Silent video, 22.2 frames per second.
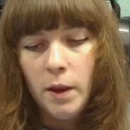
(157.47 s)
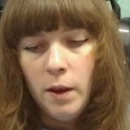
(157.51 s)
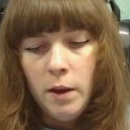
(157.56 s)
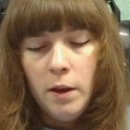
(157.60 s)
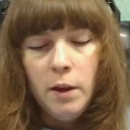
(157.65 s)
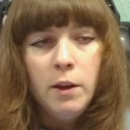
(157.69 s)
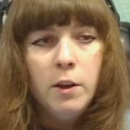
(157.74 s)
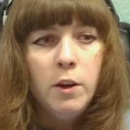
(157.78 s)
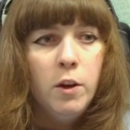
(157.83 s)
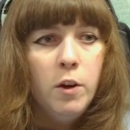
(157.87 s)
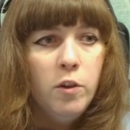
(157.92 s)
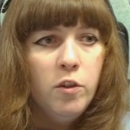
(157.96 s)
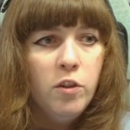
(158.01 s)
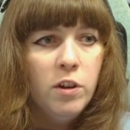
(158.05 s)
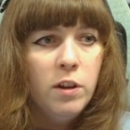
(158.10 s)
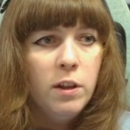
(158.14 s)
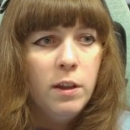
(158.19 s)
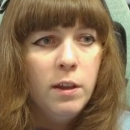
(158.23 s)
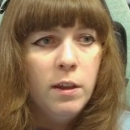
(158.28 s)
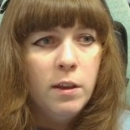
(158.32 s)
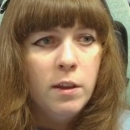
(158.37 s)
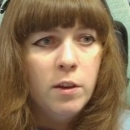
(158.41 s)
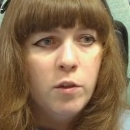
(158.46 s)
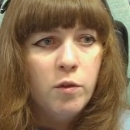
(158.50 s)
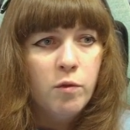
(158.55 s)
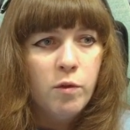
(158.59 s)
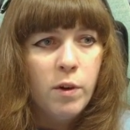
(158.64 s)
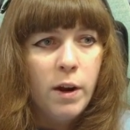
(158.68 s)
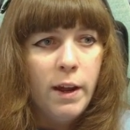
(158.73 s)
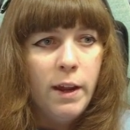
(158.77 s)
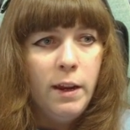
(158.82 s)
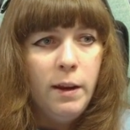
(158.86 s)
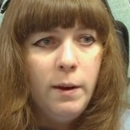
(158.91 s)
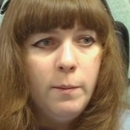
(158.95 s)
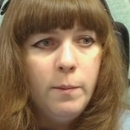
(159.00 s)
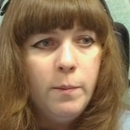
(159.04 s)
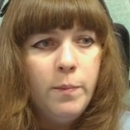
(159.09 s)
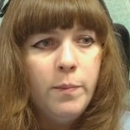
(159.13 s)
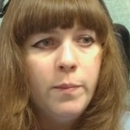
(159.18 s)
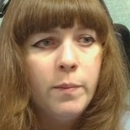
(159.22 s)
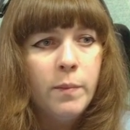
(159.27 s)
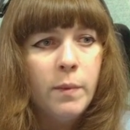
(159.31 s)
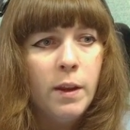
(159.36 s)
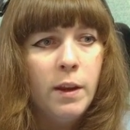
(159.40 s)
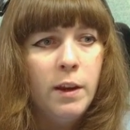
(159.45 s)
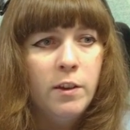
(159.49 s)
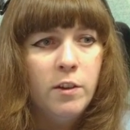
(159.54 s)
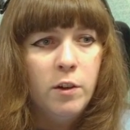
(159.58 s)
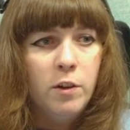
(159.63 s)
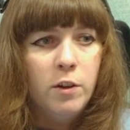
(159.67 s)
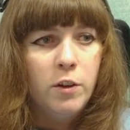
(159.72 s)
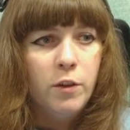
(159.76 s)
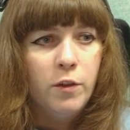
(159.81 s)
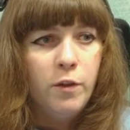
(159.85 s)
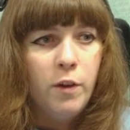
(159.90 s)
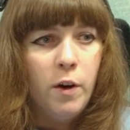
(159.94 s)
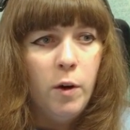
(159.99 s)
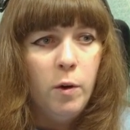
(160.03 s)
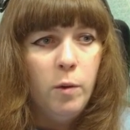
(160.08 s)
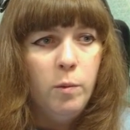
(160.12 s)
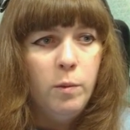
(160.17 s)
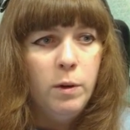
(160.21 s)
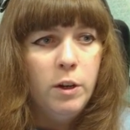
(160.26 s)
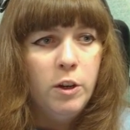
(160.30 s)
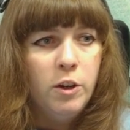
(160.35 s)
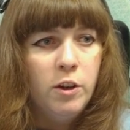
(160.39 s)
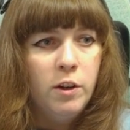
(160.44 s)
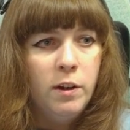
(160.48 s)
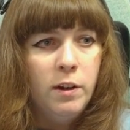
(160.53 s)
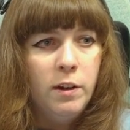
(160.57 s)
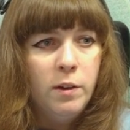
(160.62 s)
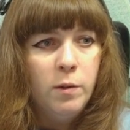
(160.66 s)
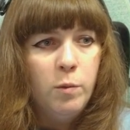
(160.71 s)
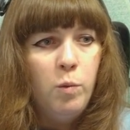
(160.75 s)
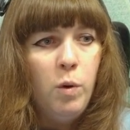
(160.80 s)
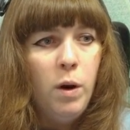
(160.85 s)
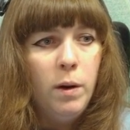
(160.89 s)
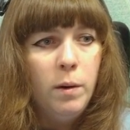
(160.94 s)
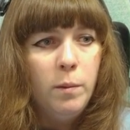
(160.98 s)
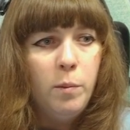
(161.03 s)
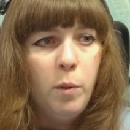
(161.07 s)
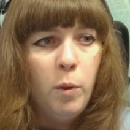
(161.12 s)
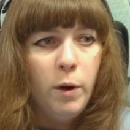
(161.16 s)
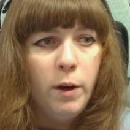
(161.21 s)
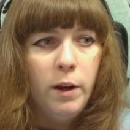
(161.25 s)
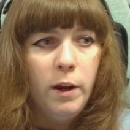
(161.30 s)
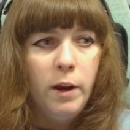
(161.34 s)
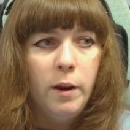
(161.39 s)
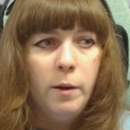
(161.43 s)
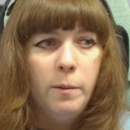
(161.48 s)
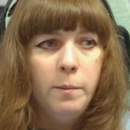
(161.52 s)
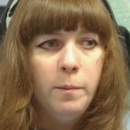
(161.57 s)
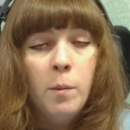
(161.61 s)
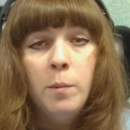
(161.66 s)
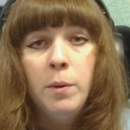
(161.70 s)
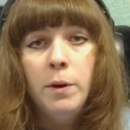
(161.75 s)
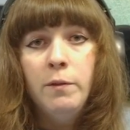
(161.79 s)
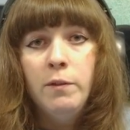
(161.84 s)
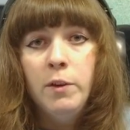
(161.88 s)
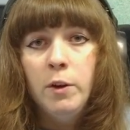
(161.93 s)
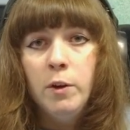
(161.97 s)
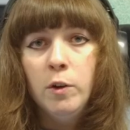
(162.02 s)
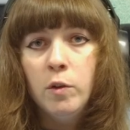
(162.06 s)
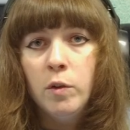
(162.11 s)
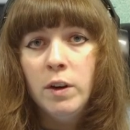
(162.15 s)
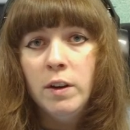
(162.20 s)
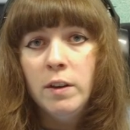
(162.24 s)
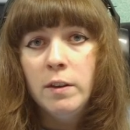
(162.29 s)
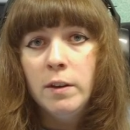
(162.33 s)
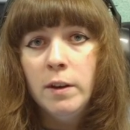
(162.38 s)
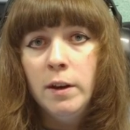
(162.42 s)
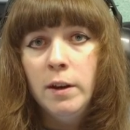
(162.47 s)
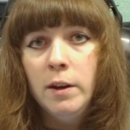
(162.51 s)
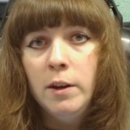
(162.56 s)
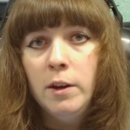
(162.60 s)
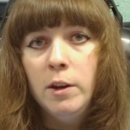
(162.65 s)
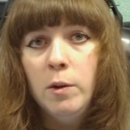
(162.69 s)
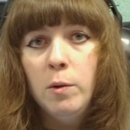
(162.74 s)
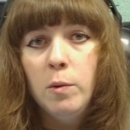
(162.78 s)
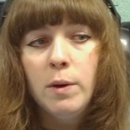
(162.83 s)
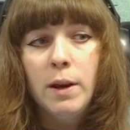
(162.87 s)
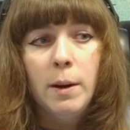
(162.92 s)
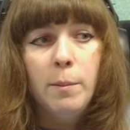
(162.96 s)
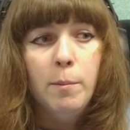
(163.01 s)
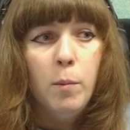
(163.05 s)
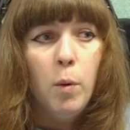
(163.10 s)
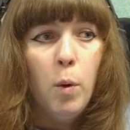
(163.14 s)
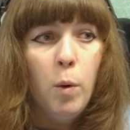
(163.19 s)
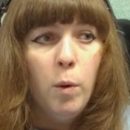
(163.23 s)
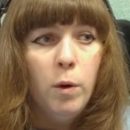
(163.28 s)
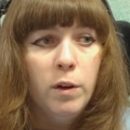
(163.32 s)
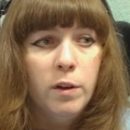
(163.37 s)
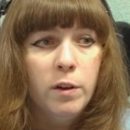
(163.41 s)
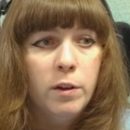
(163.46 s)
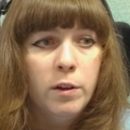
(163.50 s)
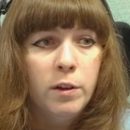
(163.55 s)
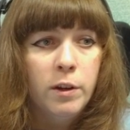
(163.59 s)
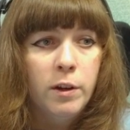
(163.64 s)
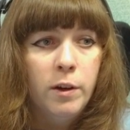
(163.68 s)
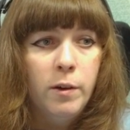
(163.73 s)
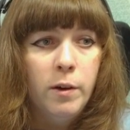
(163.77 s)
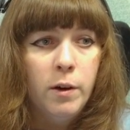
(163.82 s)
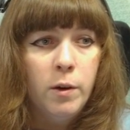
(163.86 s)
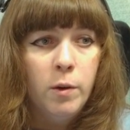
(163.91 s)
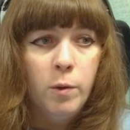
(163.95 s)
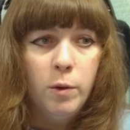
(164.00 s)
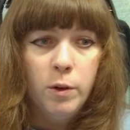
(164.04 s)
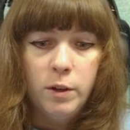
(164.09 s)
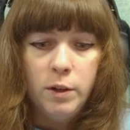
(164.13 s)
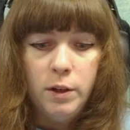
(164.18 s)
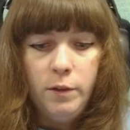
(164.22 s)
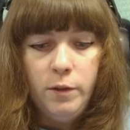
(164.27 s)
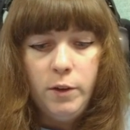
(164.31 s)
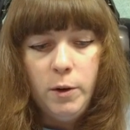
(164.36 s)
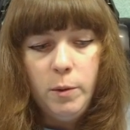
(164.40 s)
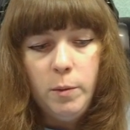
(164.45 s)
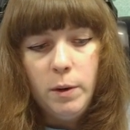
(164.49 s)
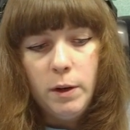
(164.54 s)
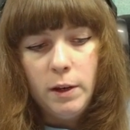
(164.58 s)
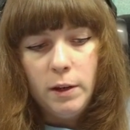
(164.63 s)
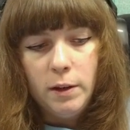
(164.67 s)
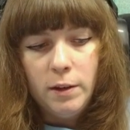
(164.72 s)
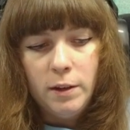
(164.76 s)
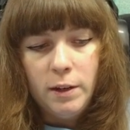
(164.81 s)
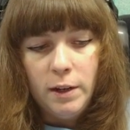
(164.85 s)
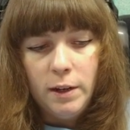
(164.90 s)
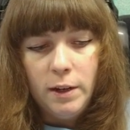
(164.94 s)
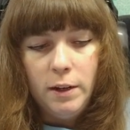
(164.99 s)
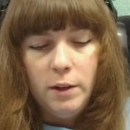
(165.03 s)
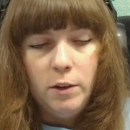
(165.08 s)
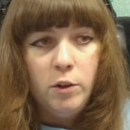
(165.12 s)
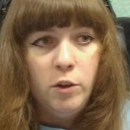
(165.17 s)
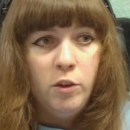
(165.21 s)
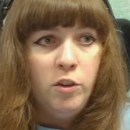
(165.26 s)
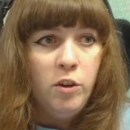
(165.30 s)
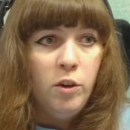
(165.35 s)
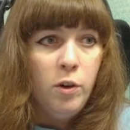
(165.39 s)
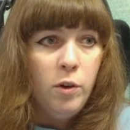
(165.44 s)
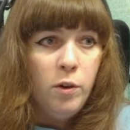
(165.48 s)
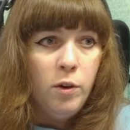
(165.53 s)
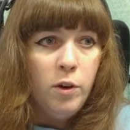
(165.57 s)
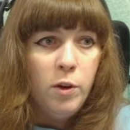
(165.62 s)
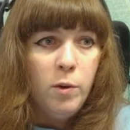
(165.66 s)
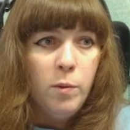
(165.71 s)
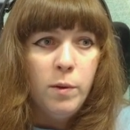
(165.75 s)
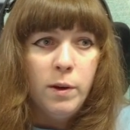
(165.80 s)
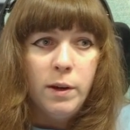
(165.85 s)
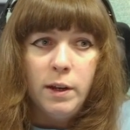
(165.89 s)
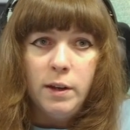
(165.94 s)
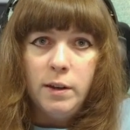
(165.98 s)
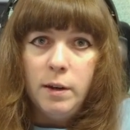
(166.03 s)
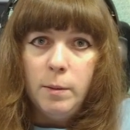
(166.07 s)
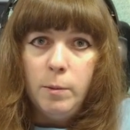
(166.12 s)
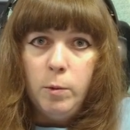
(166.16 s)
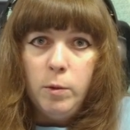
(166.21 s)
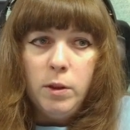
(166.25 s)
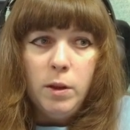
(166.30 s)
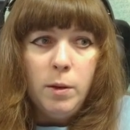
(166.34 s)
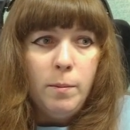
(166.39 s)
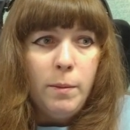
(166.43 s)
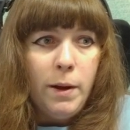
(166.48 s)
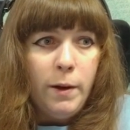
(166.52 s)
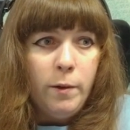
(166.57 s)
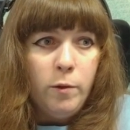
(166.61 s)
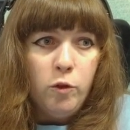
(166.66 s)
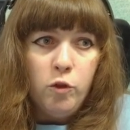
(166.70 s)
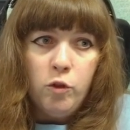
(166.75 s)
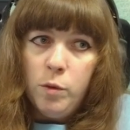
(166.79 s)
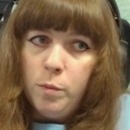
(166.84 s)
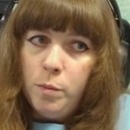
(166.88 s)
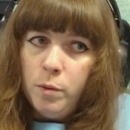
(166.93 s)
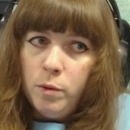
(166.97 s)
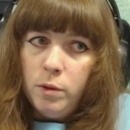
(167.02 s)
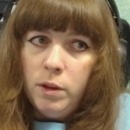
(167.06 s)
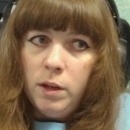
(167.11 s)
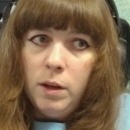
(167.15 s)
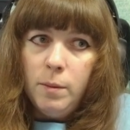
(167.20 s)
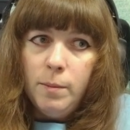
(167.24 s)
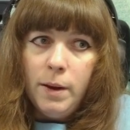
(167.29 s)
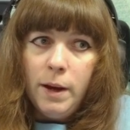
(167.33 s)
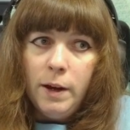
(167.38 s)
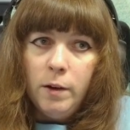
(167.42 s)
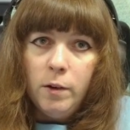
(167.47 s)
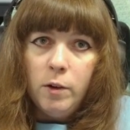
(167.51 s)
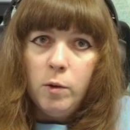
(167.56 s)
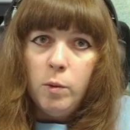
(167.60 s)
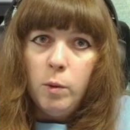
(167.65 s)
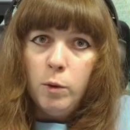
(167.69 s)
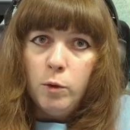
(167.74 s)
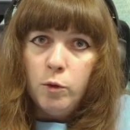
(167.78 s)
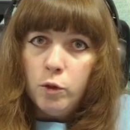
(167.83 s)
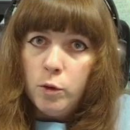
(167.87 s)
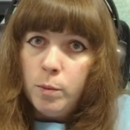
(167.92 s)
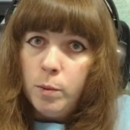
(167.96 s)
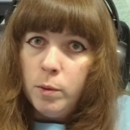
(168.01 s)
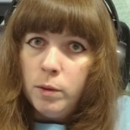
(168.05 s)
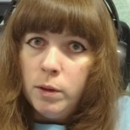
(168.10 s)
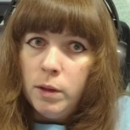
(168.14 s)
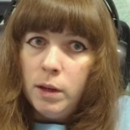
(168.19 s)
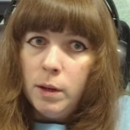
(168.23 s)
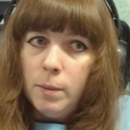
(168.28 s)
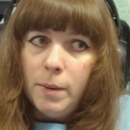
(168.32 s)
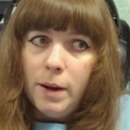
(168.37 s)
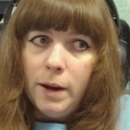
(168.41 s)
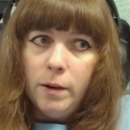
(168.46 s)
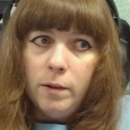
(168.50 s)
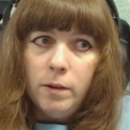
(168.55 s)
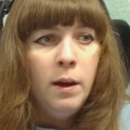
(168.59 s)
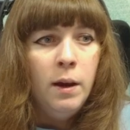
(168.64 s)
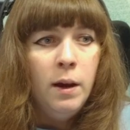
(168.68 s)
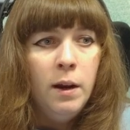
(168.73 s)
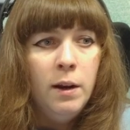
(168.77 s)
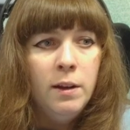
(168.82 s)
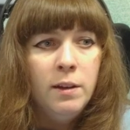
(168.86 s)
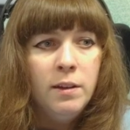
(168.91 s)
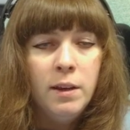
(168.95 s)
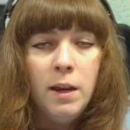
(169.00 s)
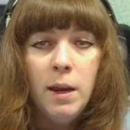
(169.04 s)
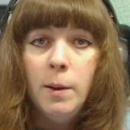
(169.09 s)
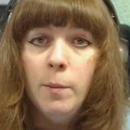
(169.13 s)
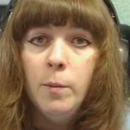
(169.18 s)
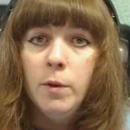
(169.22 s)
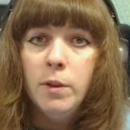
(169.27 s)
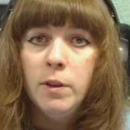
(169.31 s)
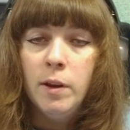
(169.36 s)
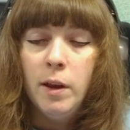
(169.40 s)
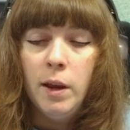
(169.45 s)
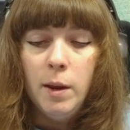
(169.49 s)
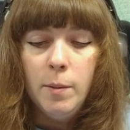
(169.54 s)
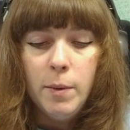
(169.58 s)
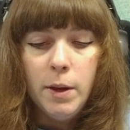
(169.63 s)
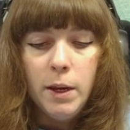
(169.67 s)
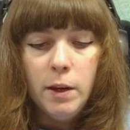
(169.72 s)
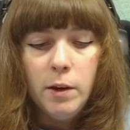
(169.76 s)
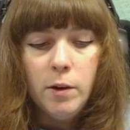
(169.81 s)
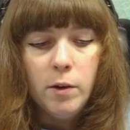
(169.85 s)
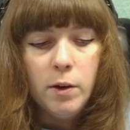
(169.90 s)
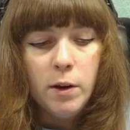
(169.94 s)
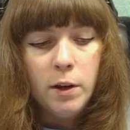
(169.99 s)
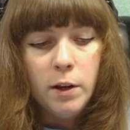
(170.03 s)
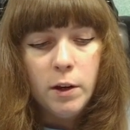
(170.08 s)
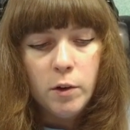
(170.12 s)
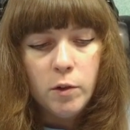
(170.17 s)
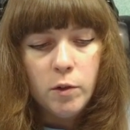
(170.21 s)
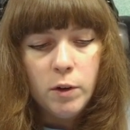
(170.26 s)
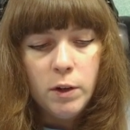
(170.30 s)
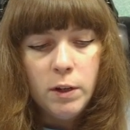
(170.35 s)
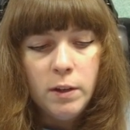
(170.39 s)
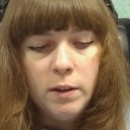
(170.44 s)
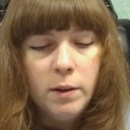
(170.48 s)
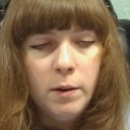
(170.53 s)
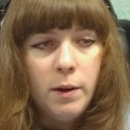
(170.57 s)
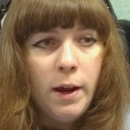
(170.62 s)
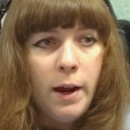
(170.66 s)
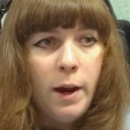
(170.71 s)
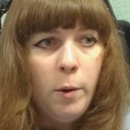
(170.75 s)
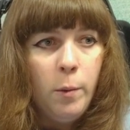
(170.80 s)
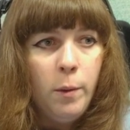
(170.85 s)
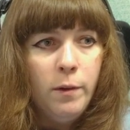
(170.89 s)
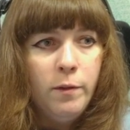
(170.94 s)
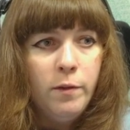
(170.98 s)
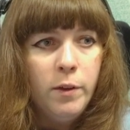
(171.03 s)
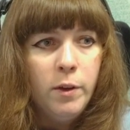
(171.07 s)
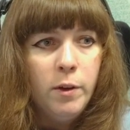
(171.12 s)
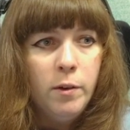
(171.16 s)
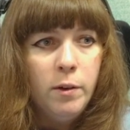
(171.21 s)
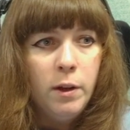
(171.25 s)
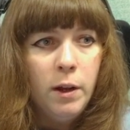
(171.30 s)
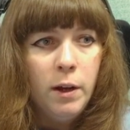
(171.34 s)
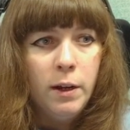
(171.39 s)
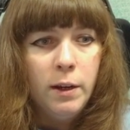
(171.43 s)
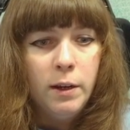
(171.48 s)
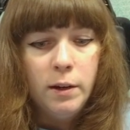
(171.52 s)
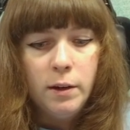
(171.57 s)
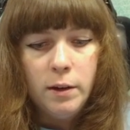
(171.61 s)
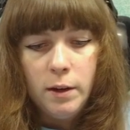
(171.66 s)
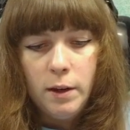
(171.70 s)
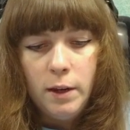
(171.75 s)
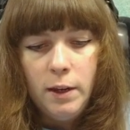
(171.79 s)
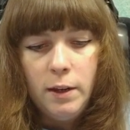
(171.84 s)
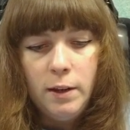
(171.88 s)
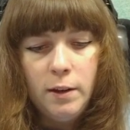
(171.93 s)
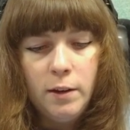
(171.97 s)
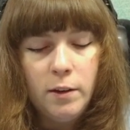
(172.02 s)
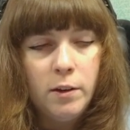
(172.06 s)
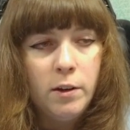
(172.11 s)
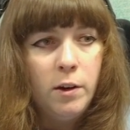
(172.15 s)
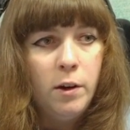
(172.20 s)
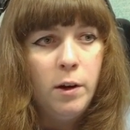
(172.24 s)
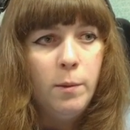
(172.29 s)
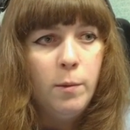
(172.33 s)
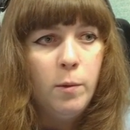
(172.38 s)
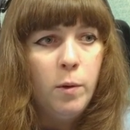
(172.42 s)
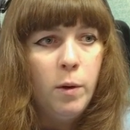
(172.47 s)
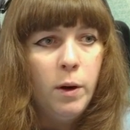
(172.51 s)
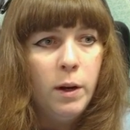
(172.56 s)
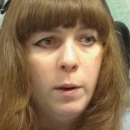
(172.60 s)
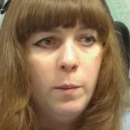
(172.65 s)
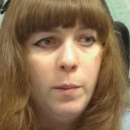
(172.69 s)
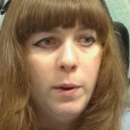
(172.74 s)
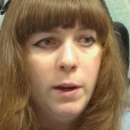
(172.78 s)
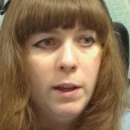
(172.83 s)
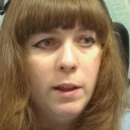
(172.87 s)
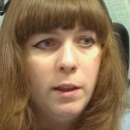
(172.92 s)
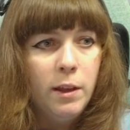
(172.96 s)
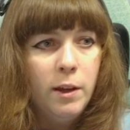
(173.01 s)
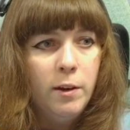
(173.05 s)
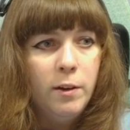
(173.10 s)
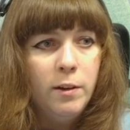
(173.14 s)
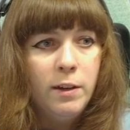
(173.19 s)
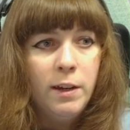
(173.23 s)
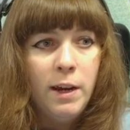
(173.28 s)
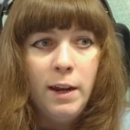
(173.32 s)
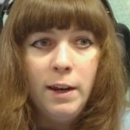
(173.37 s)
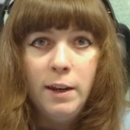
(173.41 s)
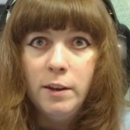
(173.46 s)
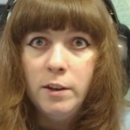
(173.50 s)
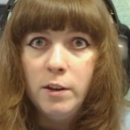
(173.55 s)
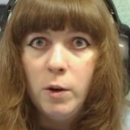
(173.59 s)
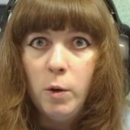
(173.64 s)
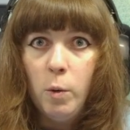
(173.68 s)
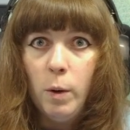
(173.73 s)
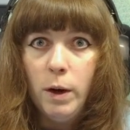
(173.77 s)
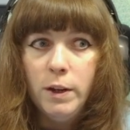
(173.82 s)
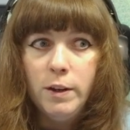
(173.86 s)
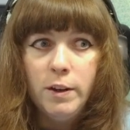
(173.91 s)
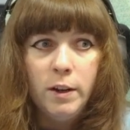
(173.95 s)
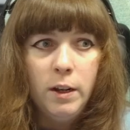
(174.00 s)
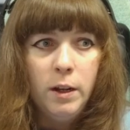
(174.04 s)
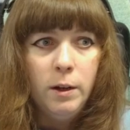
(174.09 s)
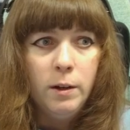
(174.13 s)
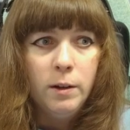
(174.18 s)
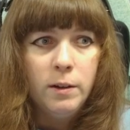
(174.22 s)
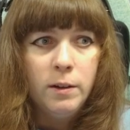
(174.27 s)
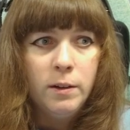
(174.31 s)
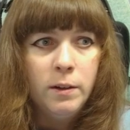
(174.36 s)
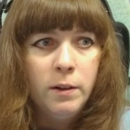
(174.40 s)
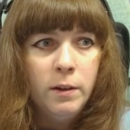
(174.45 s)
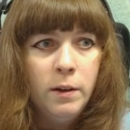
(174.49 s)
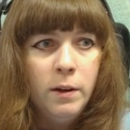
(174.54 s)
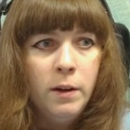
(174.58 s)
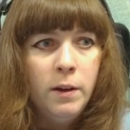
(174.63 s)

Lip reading: usually this rate is on default, which is 1.0. But if you increase it, you get more. So, of course, if you were to set it to 2, you get double the amount, triple the amount, quadruple the amount. And the same with taming. You can increase it however you like. It does go up quite a bit, though. 10 is quite a lot.